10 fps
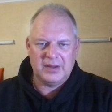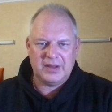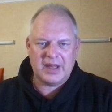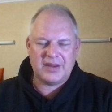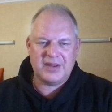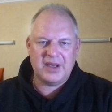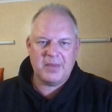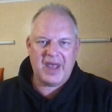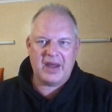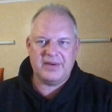Now the thing
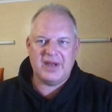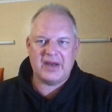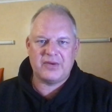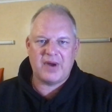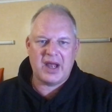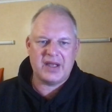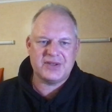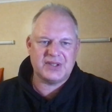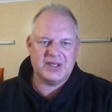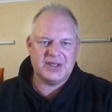about
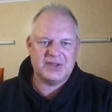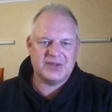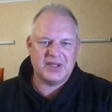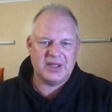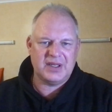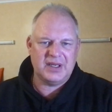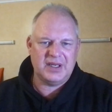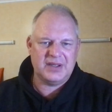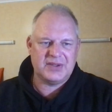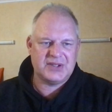nutgrass is that
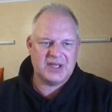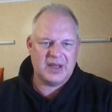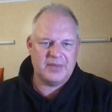it's